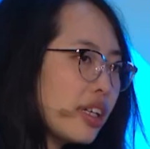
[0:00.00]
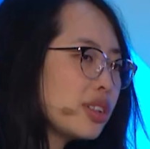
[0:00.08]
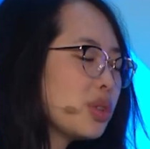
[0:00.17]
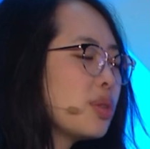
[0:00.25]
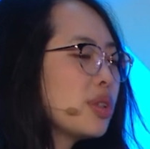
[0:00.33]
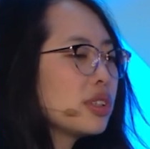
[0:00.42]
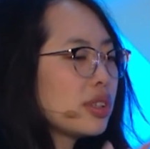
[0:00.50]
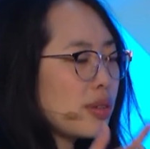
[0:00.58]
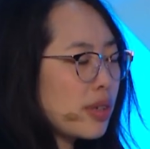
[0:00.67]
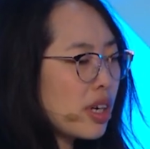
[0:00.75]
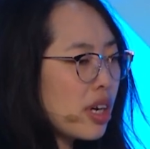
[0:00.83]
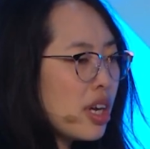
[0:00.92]
source,
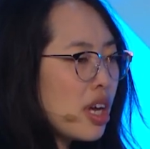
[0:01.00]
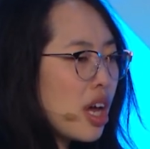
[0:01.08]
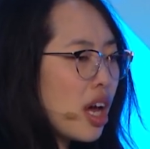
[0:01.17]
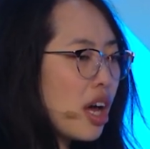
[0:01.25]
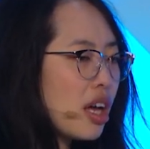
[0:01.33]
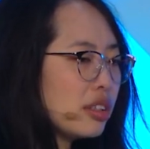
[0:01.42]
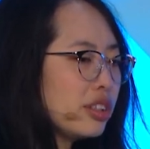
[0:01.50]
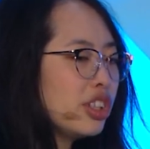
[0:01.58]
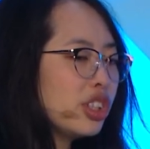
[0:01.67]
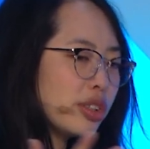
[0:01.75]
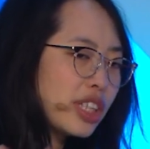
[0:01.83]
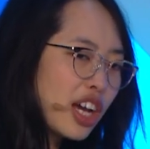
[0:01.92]
or
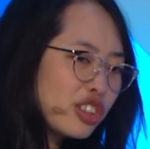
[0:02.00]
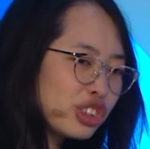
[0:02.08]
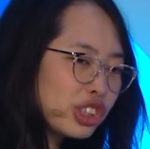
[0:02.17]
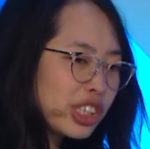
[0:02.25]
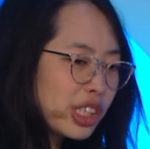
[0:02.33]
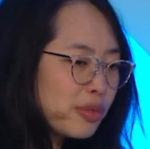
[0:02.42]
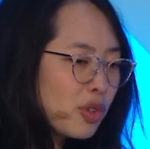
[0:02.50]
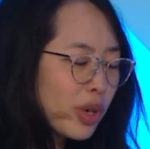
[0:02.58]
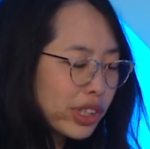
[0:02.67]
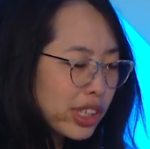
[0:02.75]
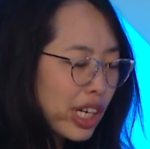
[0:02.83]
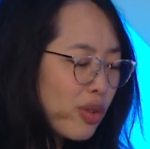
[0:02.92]
downstream,
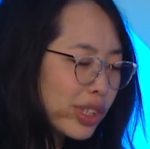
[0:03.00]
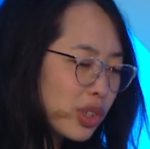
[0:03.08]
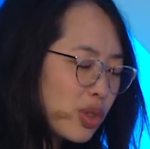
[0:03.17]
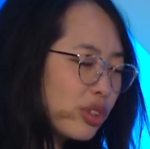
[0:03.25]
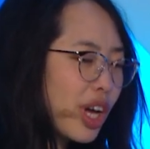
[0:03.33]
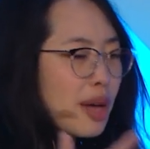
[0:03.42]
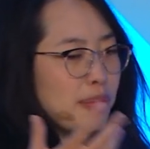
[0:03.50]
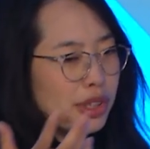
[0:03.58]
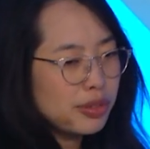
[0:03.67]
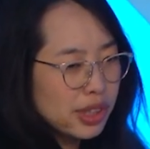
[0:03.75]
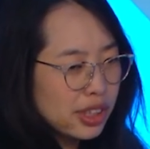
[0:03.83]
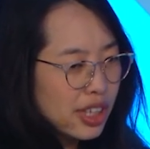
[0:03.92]
what's going to
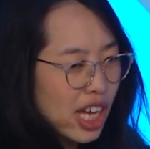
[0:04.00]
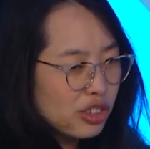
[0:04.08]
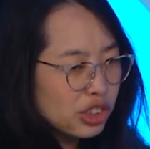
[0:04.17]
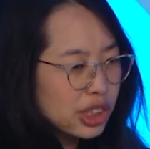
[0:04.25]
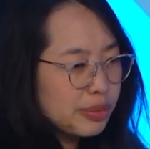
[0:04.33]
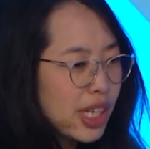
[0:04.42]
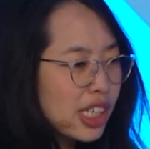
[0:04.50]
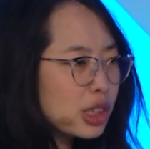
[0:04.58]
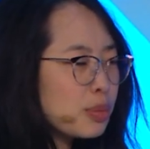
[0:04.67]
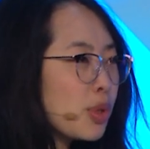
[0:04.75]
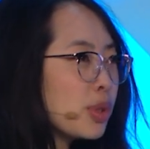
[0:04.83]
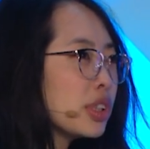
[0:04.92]
happen with the downstream
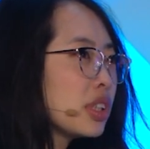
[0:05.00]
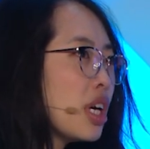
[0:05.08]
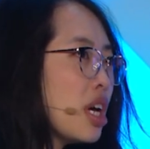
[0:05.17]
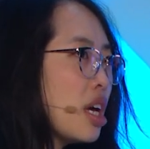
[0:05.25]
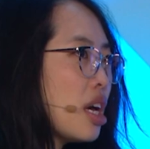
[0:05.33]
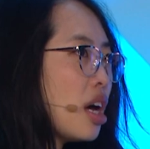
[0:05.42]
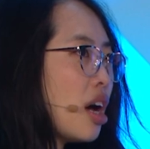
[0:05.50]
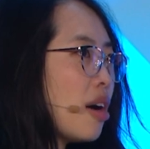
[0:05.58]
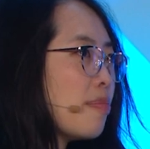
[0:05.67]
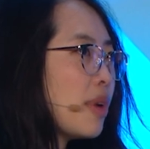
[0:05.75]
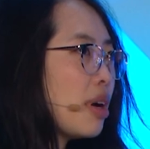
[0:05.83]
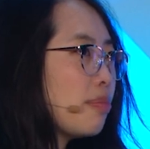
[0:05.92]
dashboards.
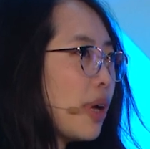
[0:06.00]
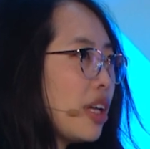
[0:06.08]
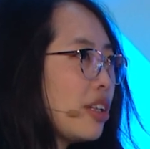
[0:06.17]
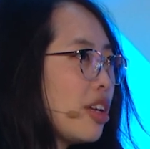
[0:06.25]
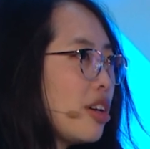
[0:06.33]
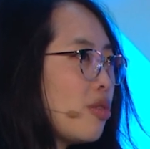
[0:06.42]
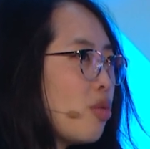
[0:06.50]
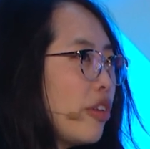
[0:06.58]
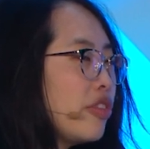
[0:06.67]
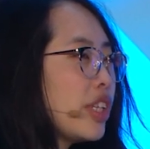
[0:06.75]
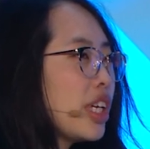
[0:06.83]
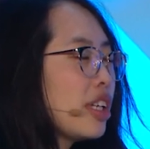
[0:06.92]
But
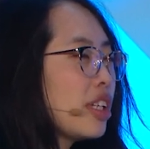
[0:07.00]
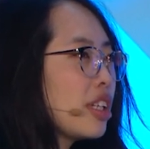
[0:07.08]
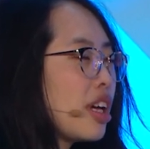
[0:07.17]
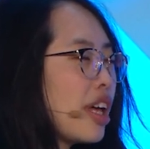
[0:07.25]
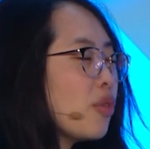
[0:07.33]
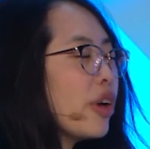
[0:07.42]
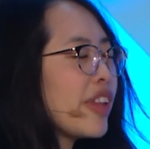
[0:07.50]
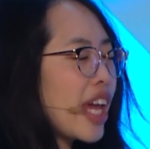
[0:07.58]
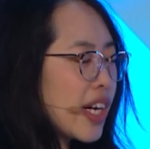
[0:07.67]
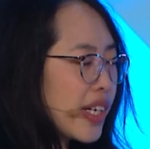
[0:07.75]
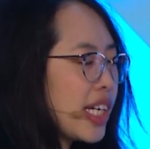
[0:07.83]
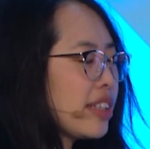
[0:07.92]
one
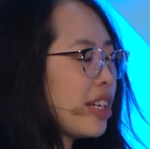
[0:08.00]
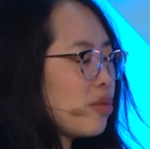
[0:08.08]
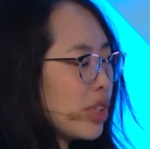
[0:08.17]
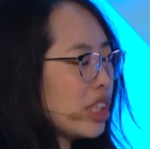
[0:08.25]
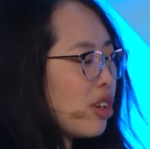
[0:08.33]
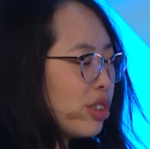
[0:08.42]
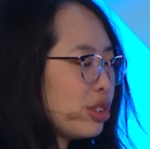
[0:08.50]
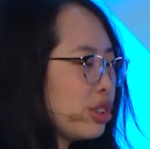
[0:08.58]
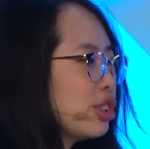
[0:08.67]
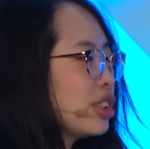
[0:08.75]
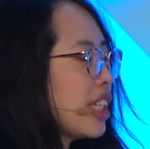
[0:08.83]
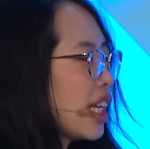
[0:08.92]
area that we also
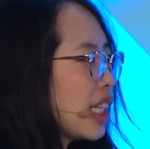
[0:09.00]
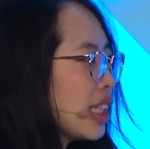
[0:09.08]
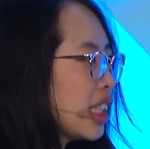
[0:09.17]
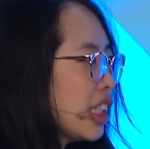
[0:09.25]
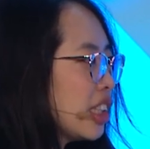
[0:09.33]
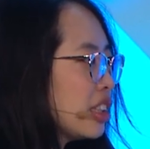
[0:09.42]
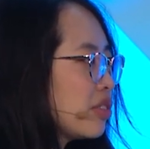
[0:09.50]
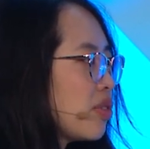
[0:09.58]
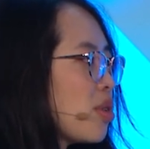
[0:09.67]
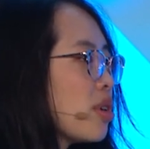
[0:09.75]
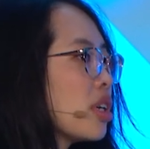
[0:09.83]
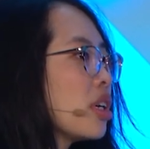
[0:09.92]
use data lineage
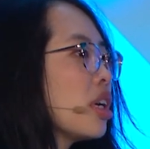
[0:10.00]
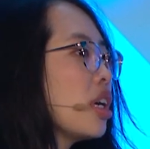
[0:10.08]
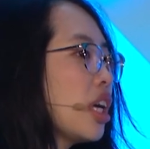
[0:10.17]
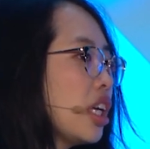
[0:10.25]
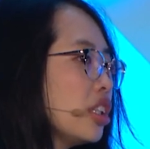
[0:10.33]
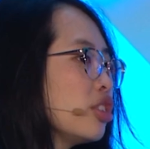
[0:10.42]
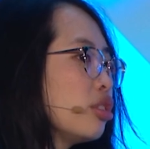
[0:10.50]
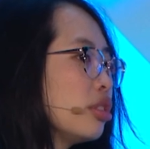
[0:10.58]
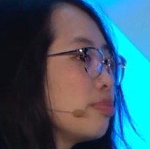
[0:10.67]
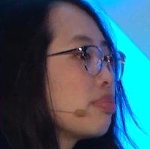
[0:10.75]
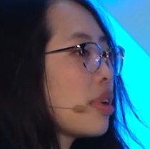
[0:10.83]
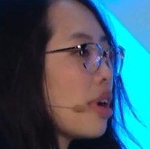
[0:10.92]
for is to
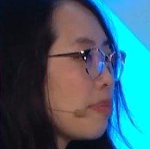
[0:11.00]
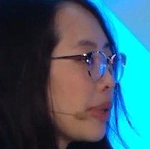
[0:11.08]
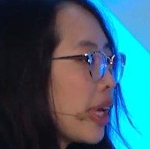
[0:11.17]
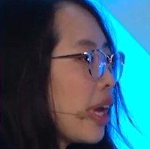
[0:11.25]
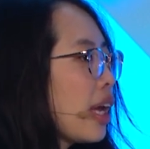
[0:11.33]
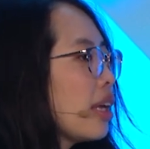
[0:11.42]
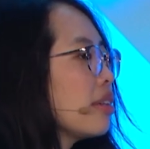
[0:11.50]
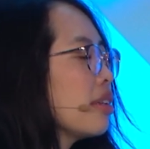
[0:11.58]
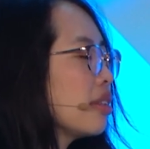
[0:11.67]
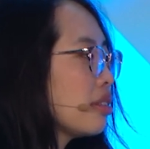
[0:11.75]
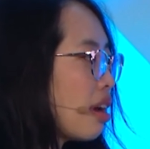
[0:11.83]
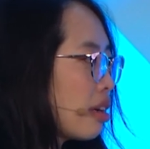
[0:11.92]
propagate
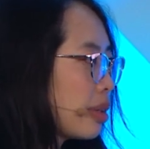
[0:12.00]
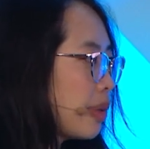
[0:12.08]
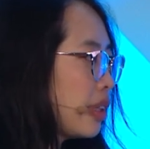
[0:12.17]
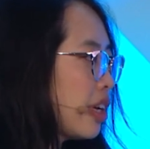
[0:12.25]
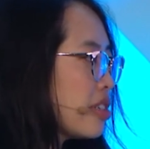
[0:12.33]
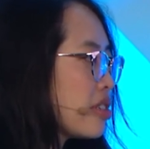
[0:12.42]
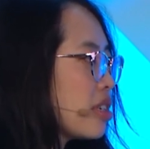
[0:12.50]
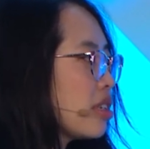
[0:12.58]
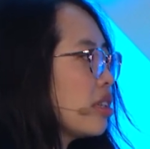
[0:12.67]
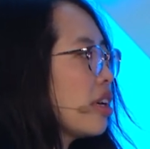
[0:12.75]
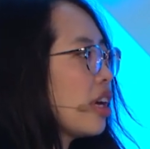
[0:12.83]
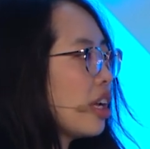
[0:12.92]

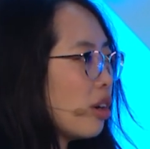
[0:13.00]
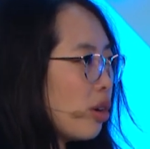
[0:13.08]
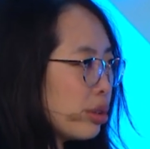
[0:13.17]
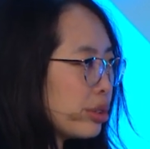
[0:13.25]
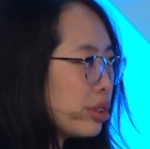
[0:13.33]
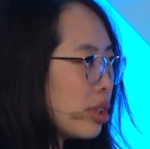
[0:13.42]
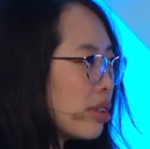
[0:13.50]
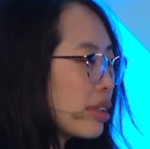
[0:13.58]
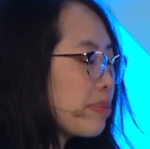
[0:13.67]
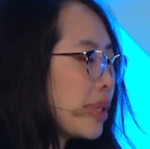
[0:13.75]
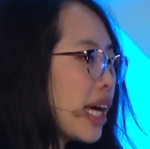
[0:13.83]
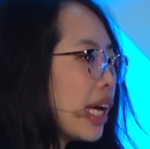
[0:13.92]
documentation and also
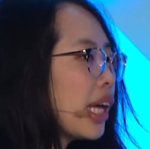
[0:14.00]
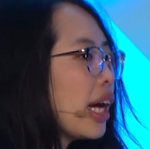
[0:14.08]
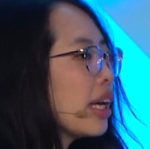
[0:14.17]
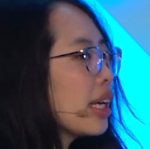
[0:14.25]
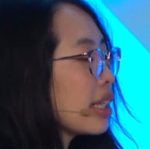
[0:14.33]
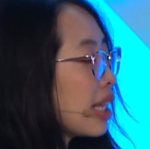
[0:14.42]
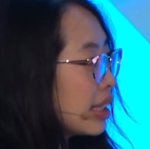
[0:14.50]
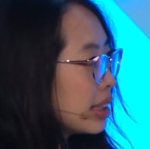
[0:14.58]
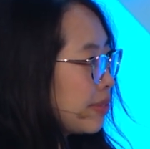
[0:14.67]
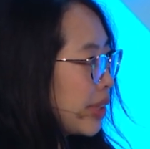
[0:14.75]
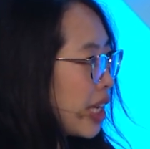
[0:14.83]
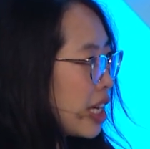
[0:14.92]
PII
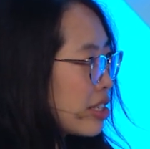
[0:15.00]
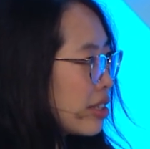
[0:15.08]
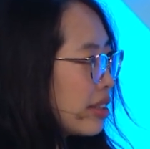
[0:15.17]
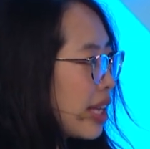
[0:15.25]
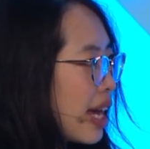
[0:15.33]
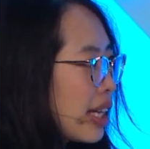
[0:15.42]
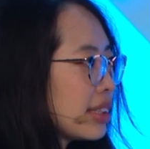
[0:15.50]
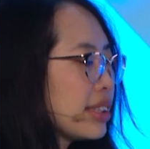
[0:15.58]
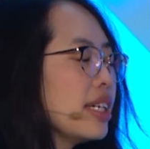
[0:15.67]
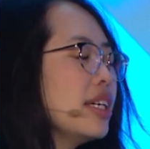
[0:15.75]
classification tags.